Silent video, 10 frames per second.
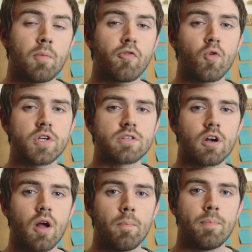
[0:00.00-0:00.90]
before we
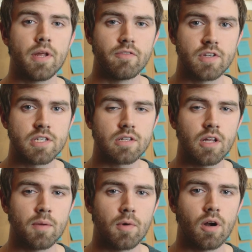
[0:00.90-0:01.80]
start, a bit of a
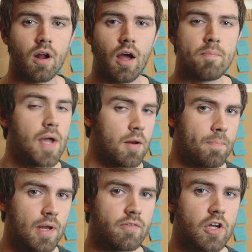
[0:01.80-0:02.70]
disclaimer. I made a
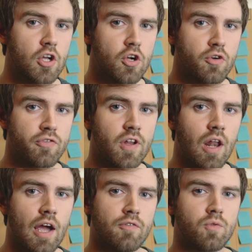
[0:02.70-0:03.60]
bit of a goof and laughed